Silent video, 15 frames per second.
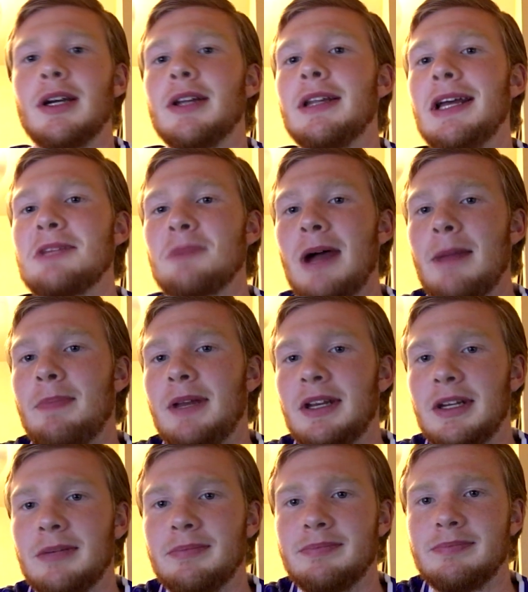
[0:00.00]
That's my
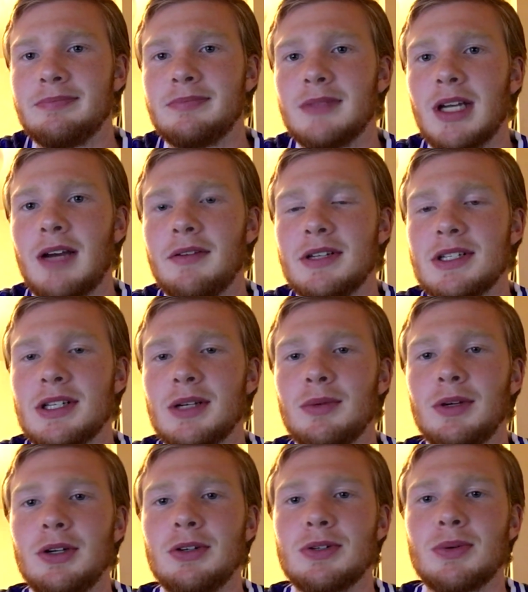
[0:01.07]
opinion. Obviously,
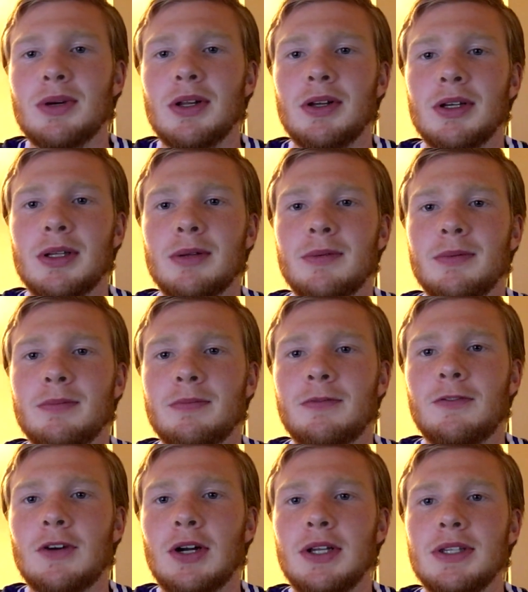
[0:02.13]
when you just want to look at the
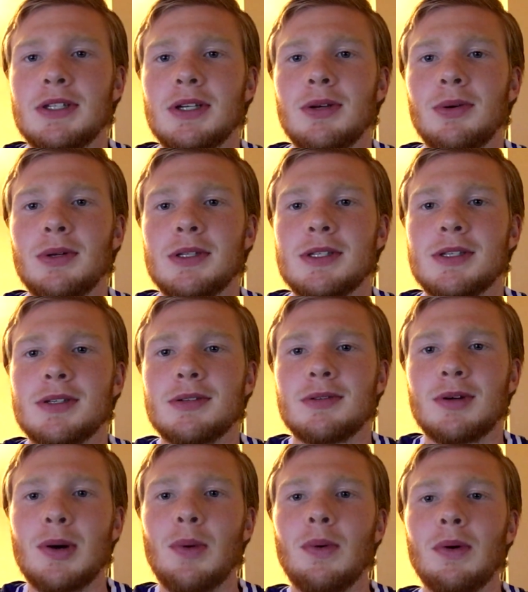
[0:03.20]
front two, it's
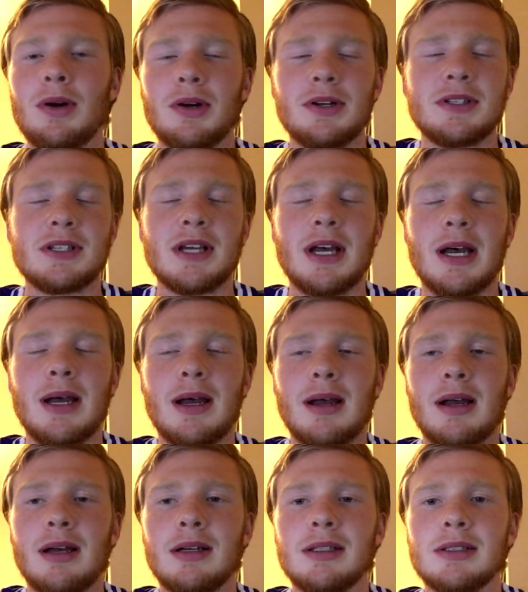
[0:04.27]

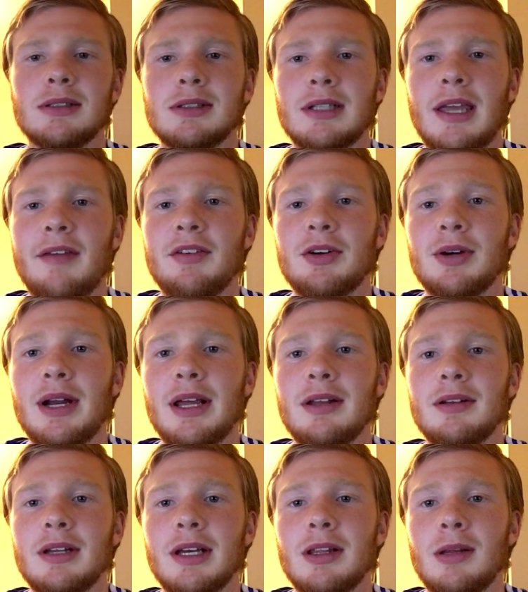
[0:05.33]
Kevin Durant
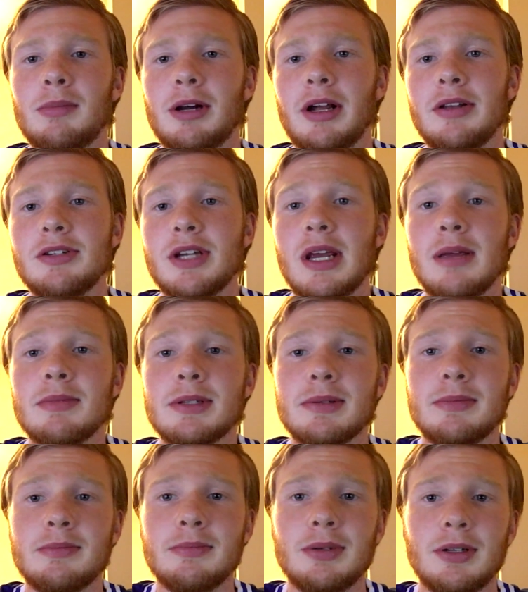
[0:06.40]
and LeBron James.
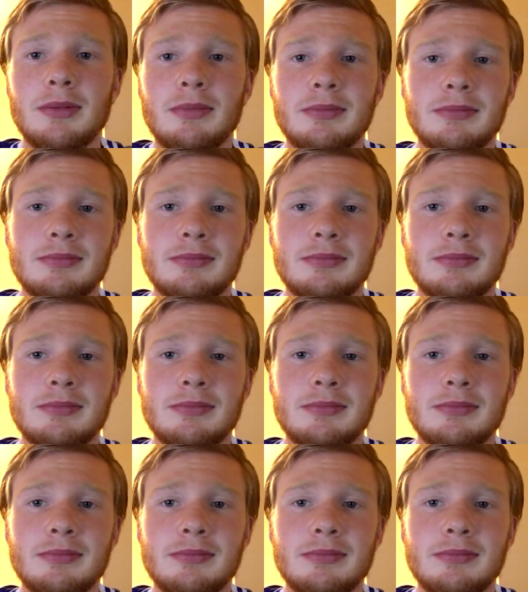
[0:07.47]
But